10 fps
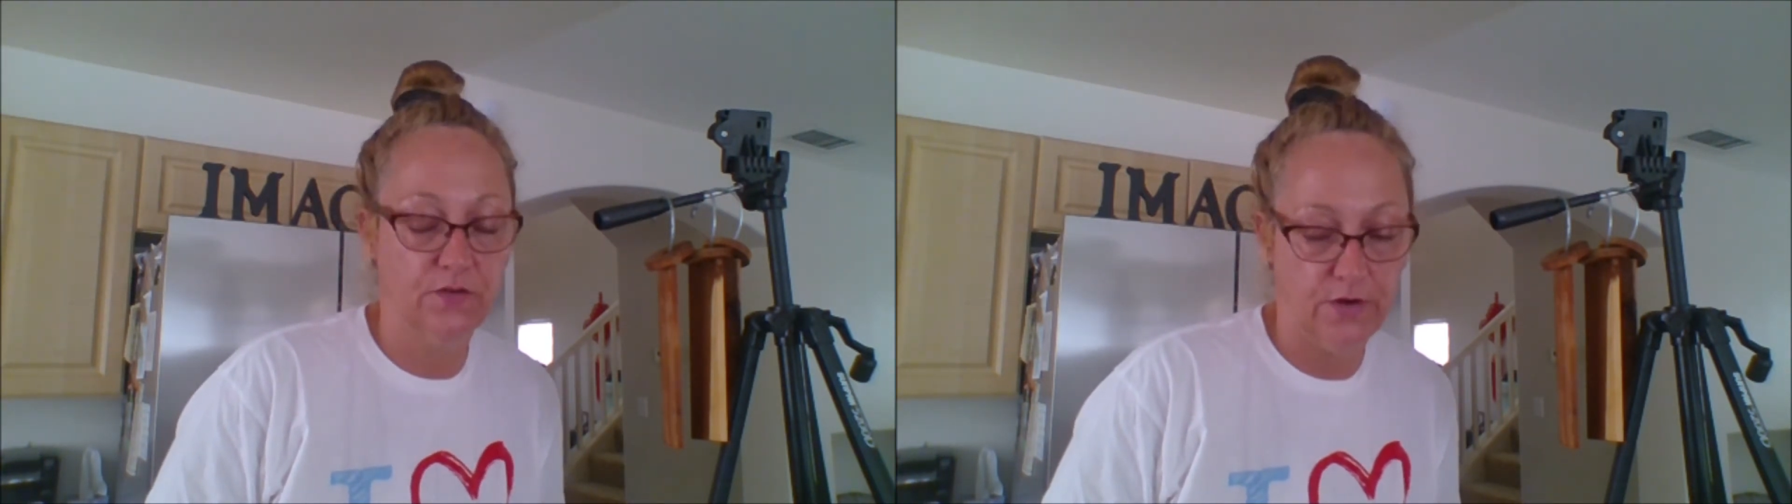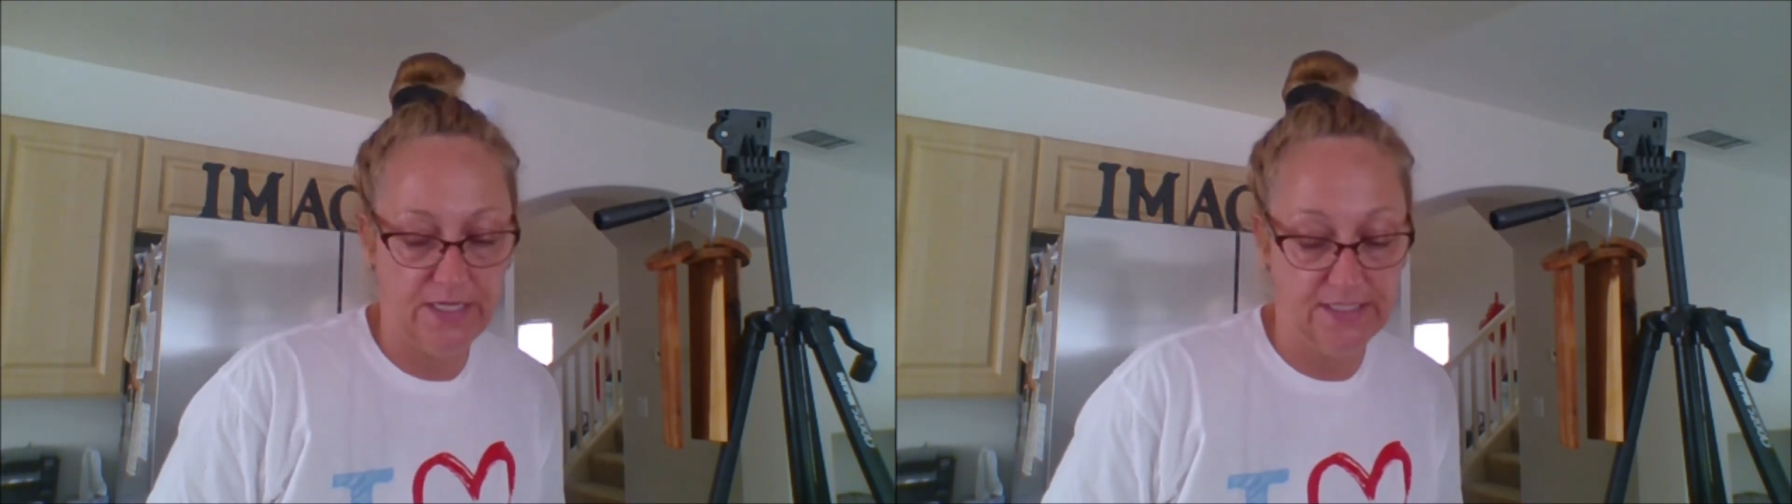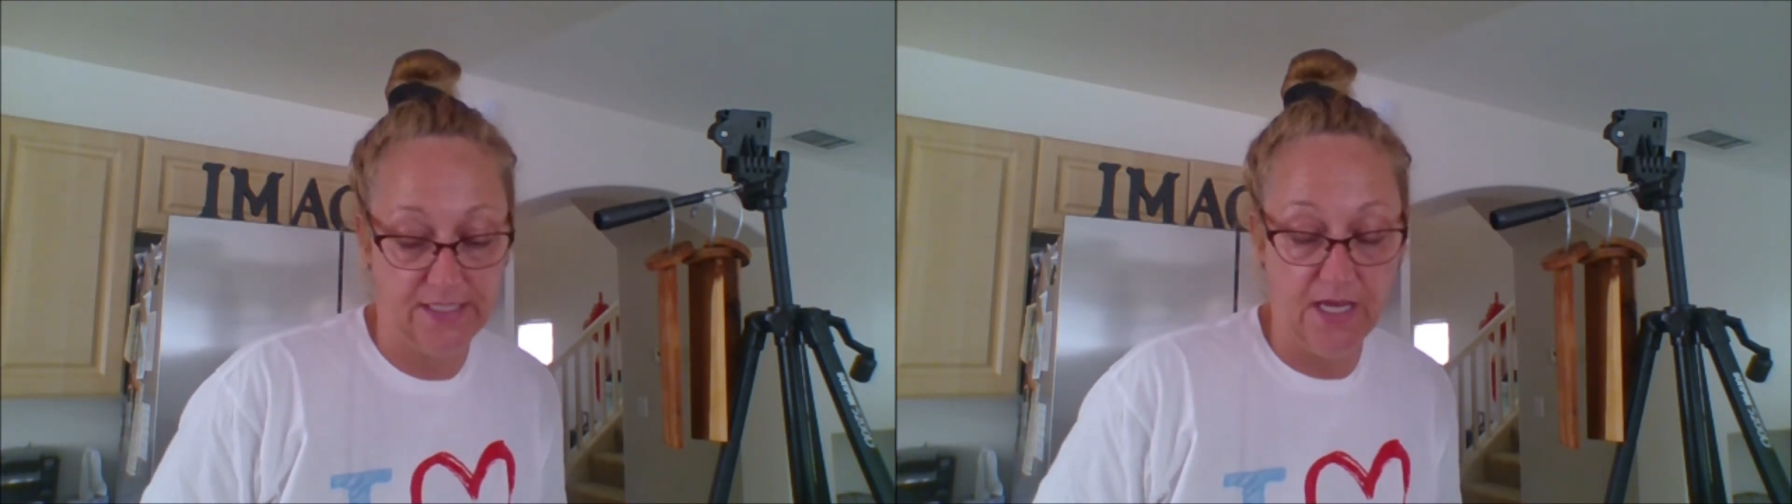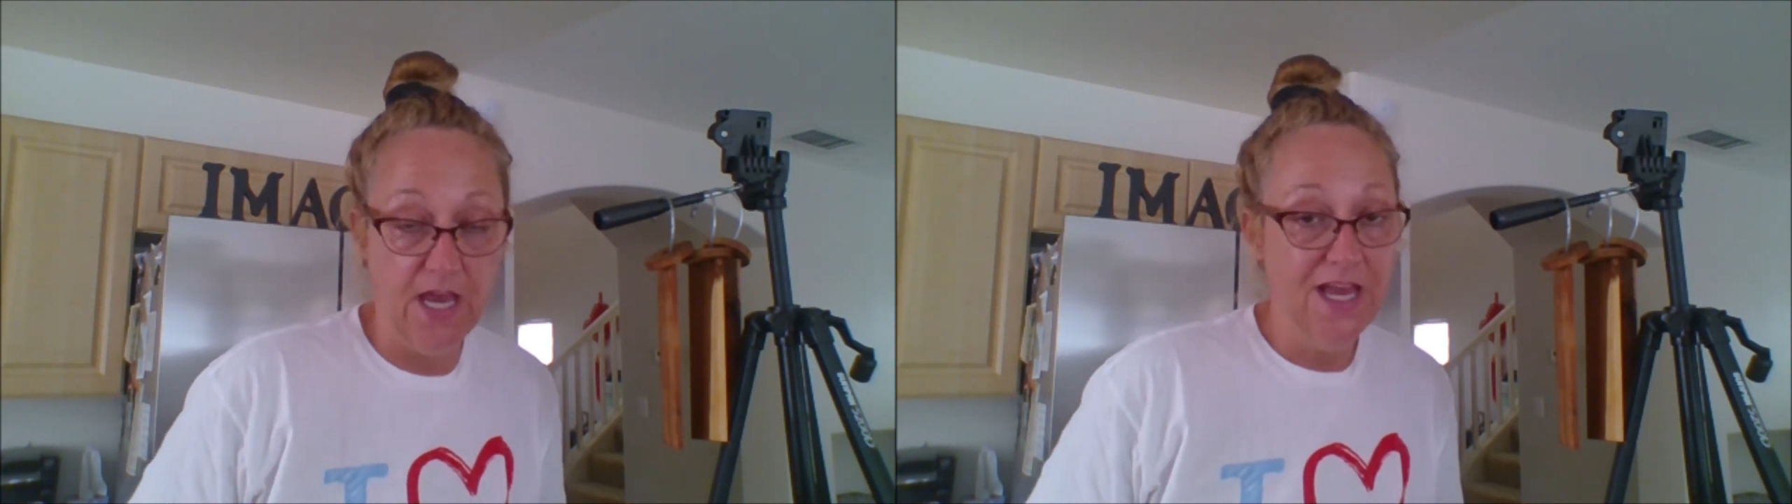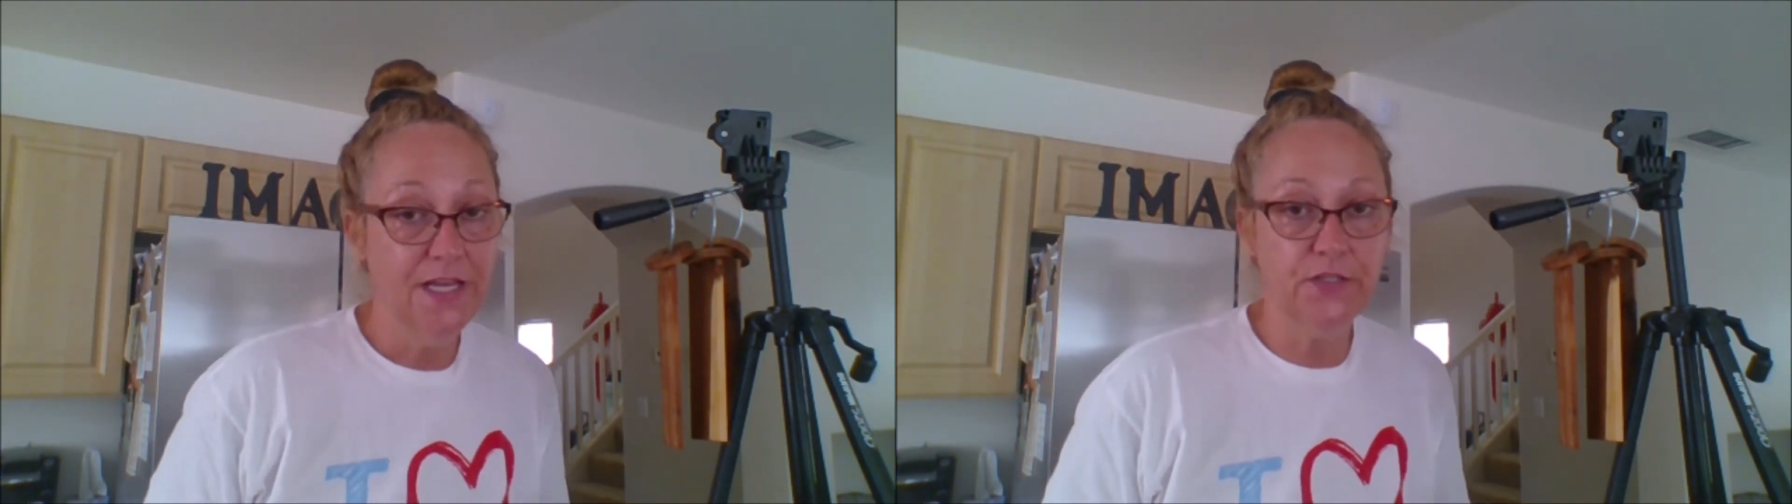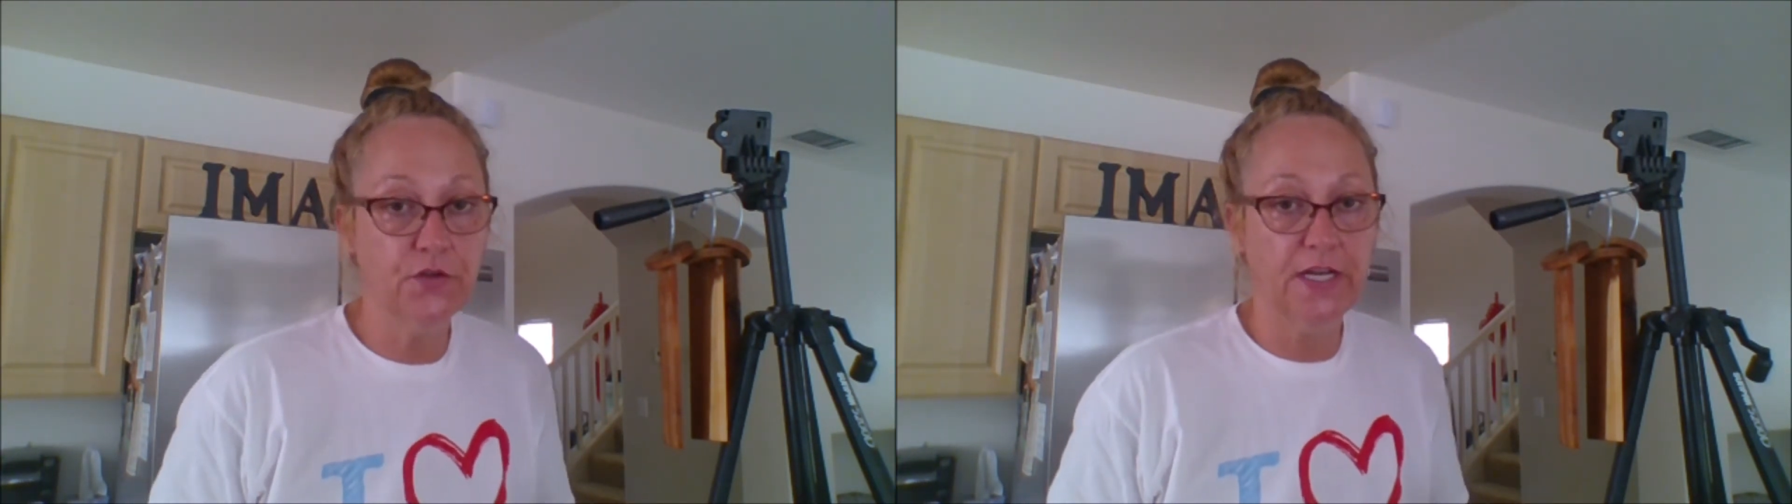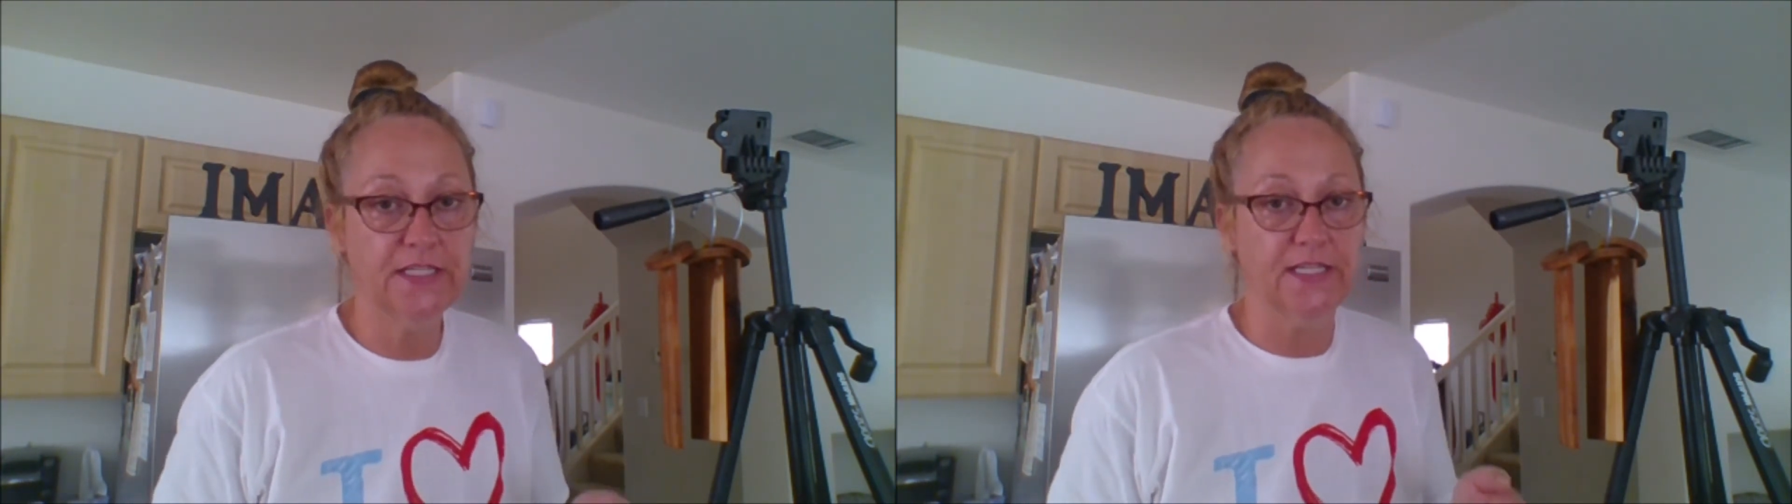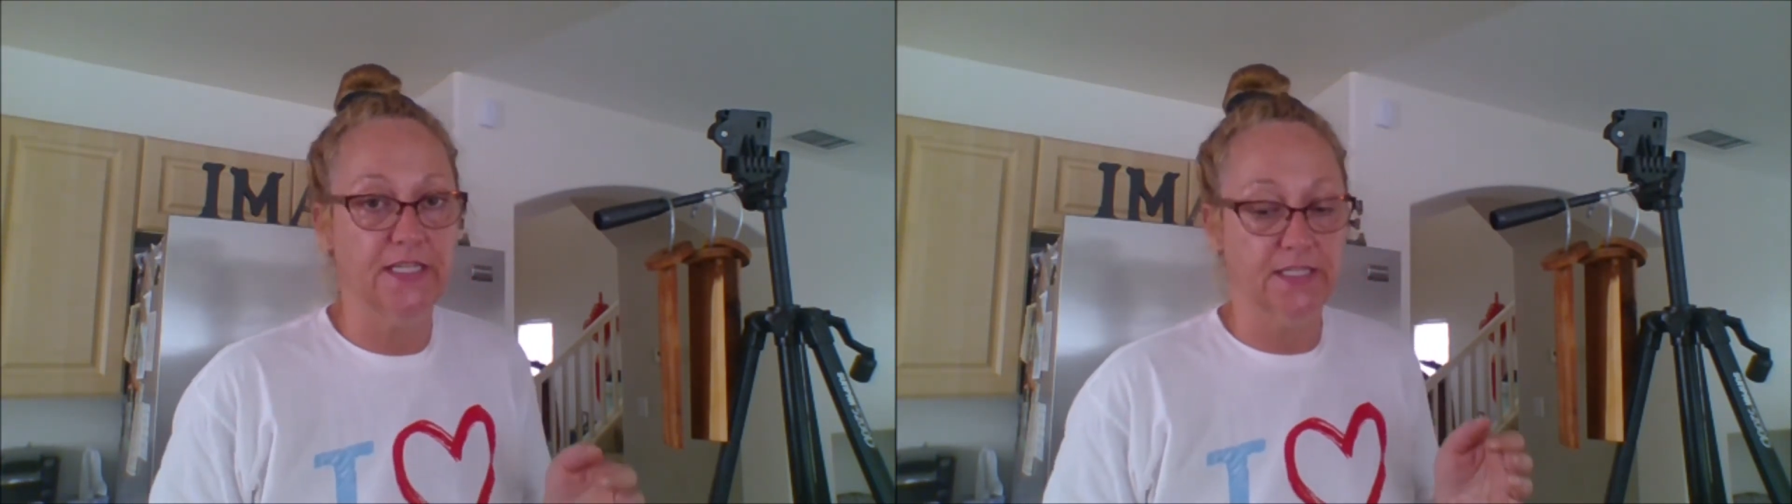crazy. It's
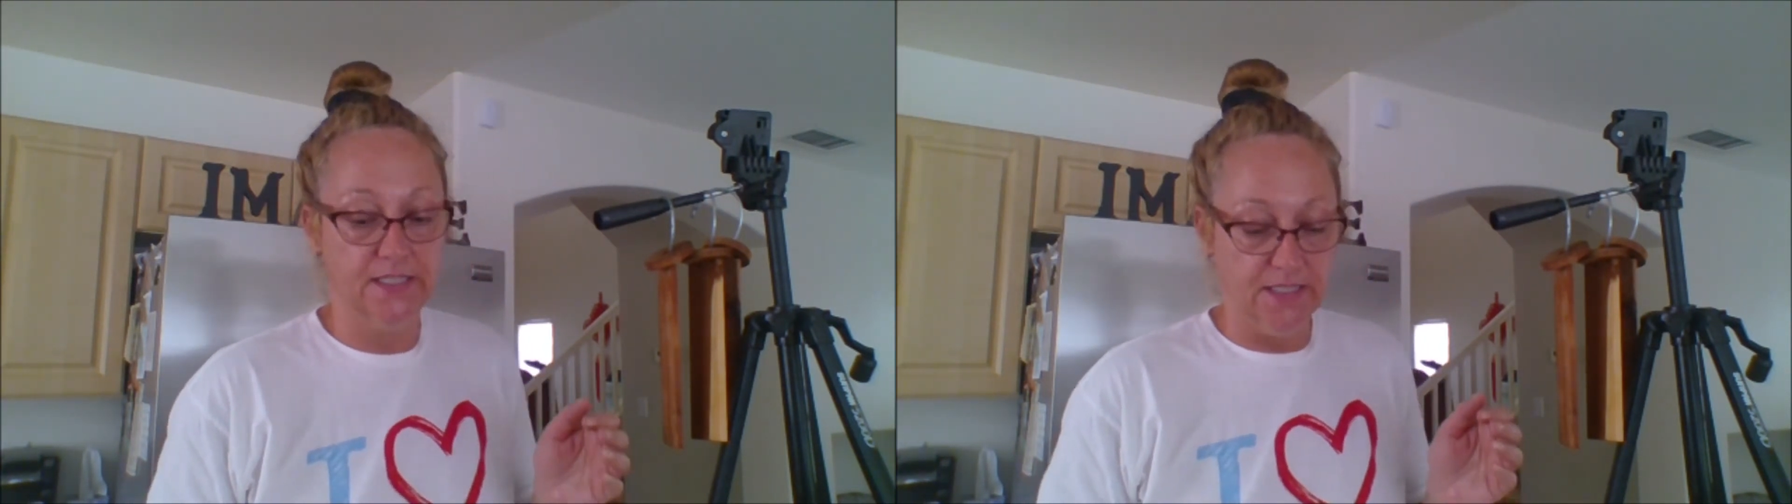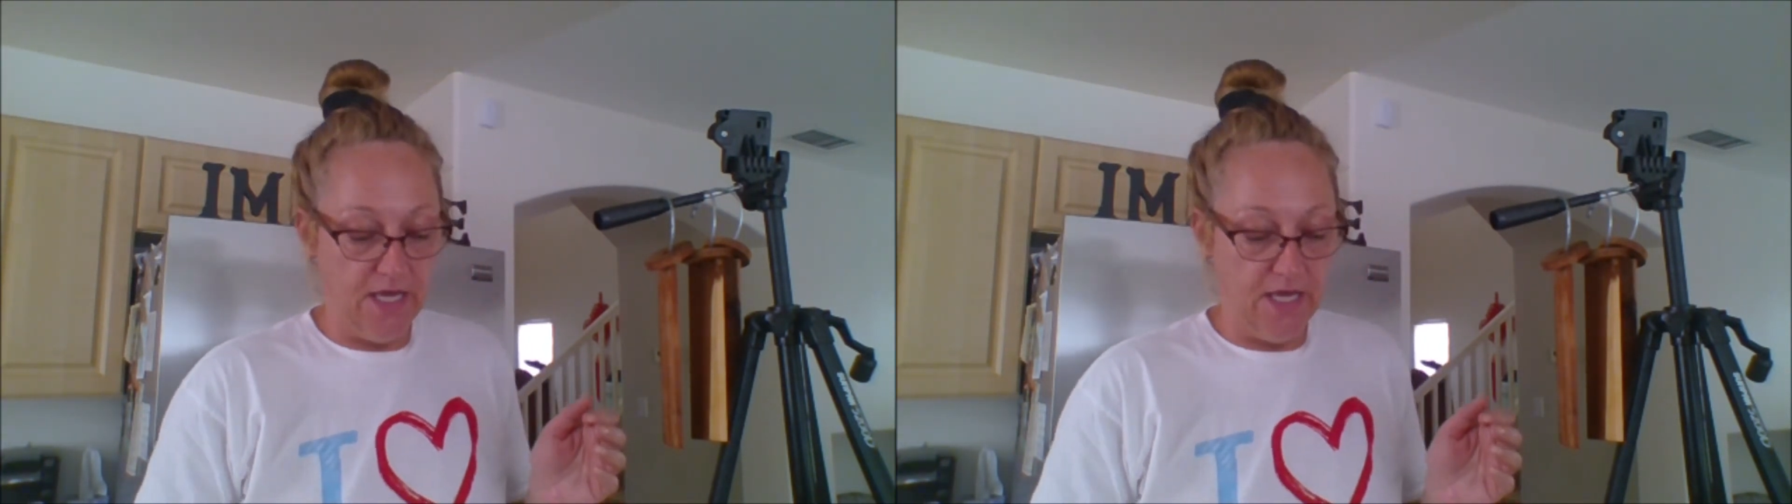craziness.